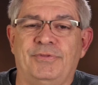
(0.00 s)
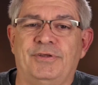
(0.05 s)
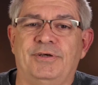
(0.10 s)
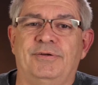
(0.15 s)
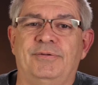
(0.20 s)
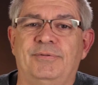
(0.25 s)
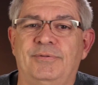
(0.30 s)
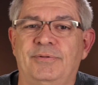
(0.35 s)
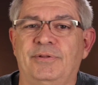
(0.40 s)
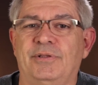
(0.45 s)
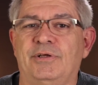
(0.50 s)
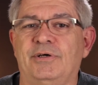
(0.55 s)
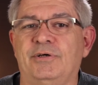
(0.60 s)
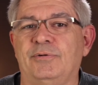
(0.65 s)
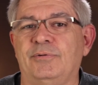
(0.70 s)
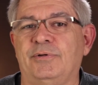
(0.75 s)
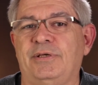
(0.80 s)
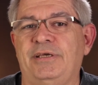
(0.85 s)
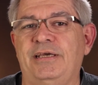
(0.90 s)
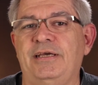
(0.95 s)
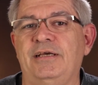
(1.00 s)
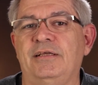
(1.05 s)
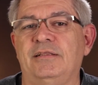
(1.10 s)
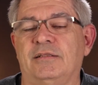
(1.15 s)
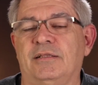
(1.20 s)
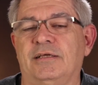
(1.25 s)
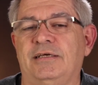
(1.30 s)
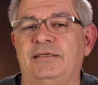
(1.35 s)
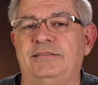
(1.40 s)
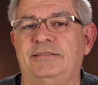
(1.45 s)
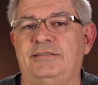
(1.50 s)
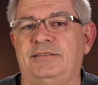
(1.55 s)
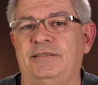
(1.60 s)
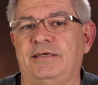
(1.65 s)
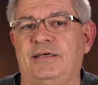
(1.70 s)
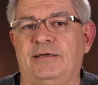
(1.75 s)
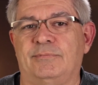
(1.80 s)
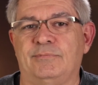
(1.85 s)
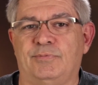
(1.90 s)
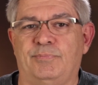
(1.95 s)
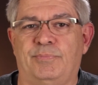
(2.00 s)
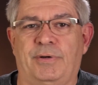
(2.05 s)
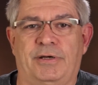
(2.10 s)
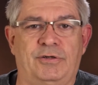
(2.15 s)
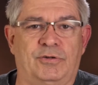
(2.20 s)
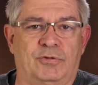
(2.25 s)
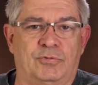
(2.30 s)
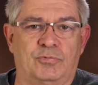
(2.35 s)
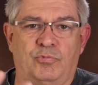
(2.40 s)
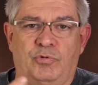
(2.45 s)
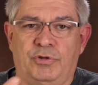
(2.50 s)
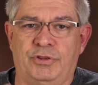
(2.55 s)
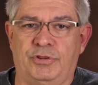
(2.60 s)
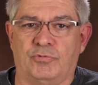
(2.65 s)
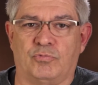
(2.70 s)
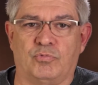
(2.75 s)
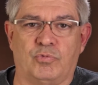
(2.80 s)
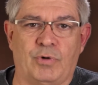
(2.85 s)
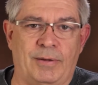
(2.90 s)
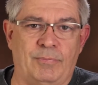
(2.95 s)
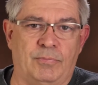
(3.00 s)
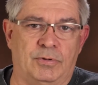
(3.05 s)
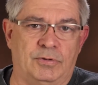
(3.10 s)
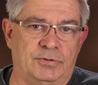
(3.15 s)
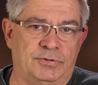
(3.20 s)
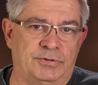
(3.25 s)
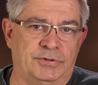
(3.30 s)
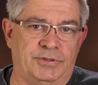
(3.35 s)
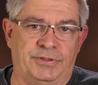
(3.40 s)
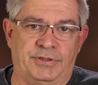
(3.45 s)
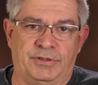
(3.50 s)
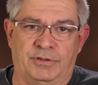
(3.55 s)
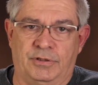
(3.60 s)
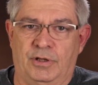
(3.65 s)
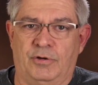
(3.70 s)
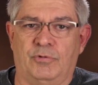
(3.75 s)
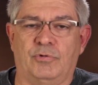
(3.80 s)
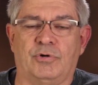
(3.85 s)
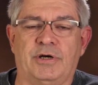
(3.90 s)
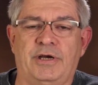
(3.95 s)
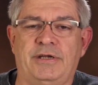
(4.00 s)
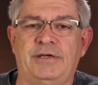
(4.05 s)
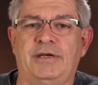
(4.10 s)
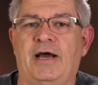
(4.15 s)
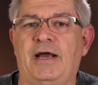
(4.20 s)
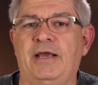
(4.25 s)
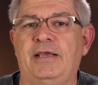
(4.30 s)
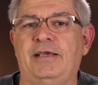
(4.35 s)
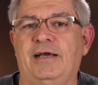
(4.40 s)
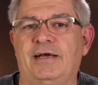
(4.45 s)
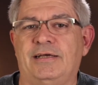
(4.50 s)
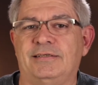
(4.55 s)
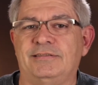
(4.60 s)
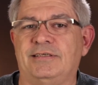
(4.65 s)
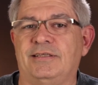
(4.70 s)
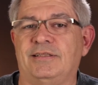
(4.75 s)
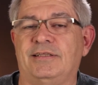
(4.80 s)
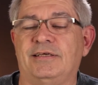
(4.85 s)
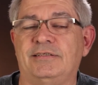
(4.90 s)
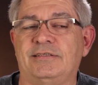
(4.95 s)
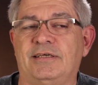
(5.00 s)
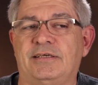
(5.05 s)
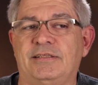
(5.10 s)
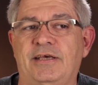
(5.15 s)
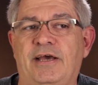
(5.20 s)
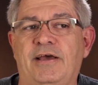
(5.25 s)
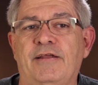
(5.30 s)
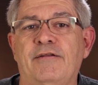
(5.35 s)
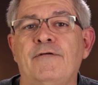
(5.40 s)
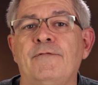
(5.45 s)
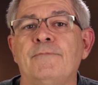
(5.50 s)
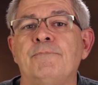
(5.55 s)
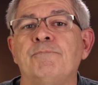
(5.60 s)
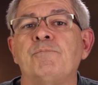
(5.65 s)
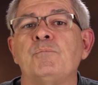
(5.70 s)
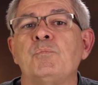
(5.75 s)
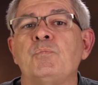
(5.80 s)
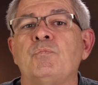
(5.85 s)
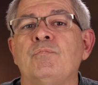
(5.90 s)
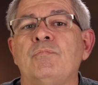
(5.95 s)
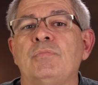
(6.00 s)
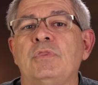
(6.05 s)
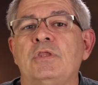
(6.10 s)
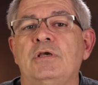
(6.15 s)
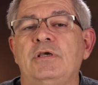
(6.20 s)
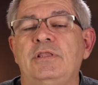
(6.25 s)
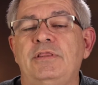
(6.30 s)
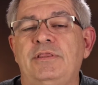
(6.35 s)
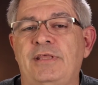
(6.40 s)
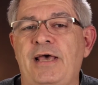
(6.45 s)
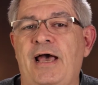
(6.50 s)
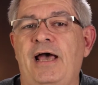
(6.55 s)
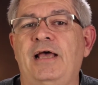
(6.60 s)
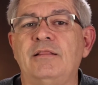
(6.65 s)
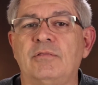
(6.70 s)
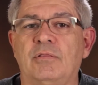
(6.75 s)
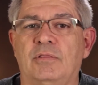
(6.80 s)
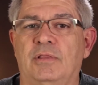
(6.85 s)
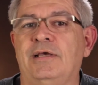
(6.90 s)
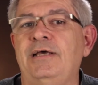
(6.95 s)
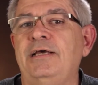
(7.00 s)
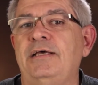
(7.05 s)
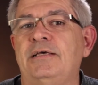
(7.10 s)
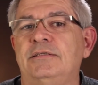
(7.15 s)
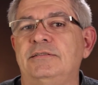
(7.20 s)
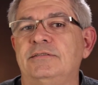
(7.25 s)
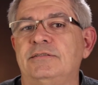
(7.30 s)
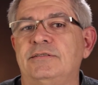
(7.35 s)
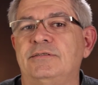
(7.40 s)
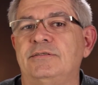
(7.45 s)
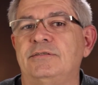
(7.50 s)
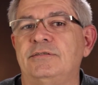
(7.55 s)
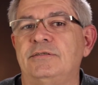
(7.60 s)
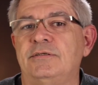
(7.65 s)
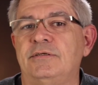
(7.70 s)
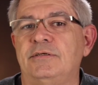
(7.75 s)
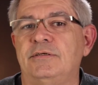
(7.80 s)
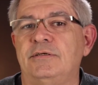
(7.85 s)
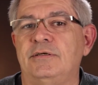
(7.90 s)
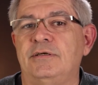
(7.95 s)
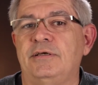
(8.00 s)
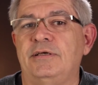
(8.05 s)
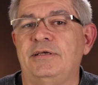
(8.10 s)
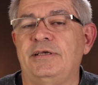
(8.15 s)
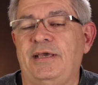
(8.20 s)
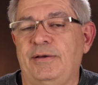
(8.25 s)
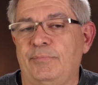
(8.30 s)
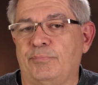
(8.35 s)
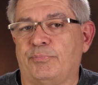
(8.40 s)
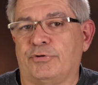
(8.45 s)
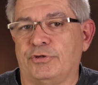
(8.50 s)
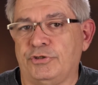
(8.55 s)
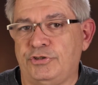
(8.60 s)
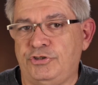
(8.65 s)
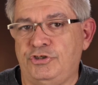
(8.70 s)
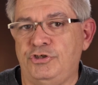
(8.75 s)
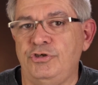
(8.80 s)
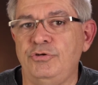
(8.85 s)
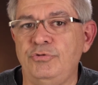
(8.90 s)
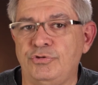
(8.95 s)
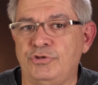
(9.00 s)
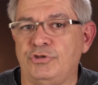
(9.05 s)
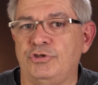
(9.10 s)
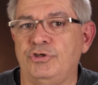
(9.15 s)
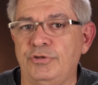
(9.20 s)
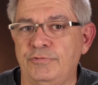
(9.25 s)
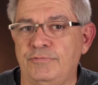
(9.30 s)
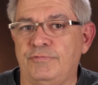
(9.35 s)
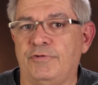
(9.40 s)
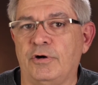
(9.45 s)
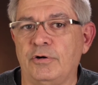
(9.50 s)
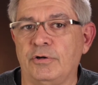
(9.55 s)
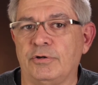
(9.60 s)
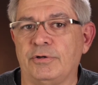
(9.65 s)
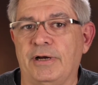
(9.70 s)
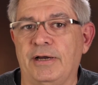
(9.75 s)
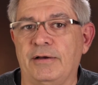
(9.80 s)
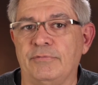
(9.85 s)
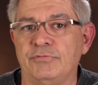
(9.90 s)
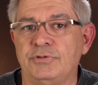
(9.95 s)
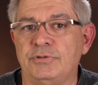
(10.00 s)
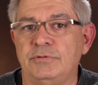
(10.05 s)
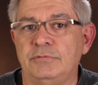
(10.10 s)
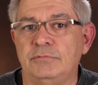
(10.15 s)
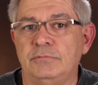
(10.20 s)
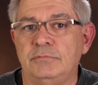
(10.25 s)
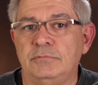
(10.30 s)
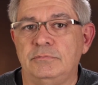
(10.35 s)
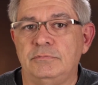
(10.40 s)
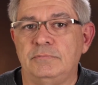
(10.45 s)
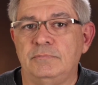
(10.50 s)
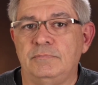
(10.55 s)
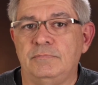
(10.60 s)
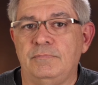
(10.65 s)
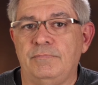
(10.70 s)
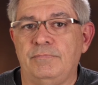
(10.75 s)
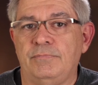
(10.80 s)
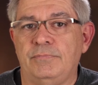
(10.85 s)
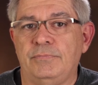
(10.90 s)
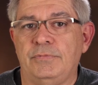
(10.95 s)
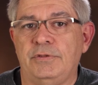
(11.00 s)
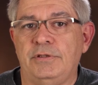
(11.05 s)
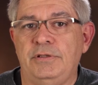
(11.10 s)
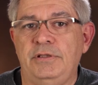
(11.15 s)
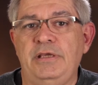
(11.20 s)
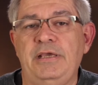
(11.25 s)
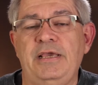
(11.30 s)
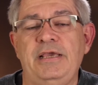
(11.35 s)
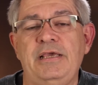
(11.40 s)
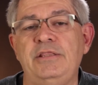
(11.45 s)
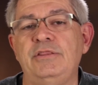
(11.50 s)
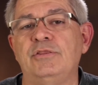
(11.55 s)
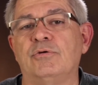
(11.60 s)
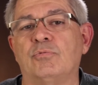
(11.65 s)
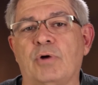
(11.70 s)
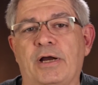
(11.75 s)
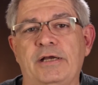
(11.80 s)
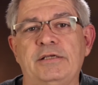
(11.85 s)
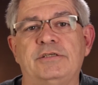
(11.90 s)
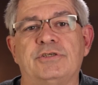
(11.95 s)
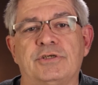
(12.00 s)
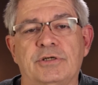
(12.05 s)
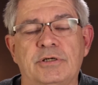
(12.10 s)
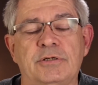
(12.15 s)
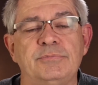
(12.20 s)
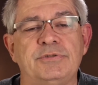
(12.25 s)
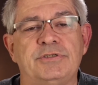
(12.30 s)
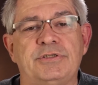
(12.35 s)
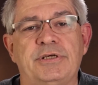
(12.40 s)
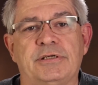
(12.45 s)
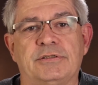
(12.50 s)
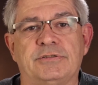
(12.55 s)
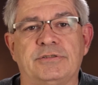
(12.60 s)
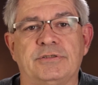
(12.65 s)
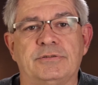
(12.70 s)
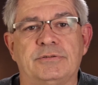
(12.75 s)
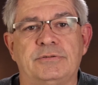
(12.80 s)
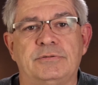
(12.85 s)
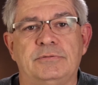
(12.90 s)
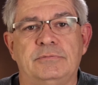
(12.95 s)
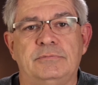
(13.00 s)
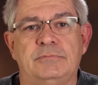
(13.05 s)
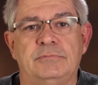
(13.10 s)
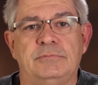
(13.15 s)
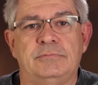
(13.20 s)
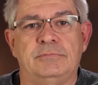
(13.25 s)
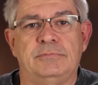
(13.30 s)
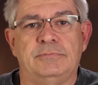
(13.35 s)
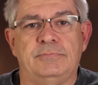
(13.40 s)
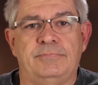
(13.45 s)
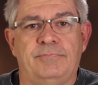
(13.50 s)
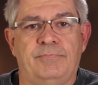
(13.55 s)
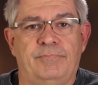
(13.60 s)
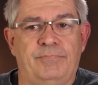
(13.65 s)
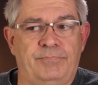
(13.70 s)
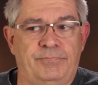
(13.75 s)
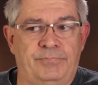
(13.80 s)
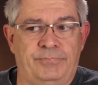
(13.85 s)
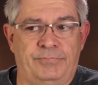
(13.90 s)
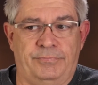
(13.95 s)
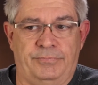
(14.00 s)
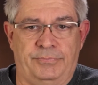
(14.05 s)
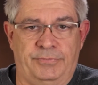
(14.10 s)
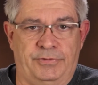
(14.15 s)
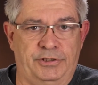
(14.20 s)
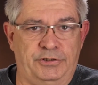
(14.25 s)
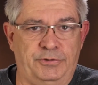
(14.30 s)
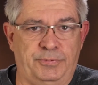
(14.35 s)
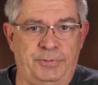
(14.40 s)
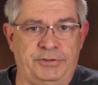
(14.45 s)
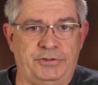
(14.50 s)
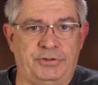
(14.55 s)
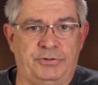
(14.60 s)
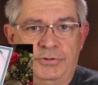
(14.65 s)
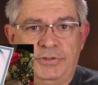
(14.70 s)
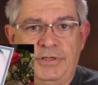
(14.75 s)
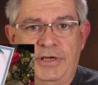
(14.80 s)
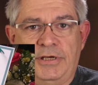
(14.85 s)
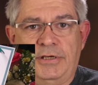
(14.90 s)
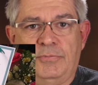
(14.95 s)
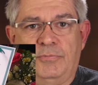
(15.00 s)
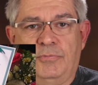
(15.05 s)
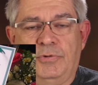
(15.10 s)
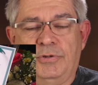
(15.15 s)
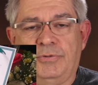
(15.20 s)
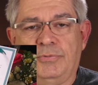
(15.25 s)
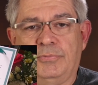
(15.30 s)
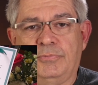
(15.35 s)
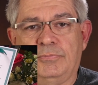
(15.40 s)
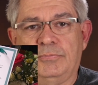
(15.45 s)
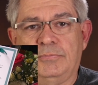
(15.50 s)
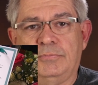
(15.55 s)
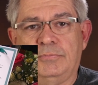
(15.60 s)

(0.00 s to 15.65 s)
little kit lens that comes bundled with the Rebels and the lower end Nikons and things like that. That lens can produce good photographs in the right circumstances. This picture's taken with them.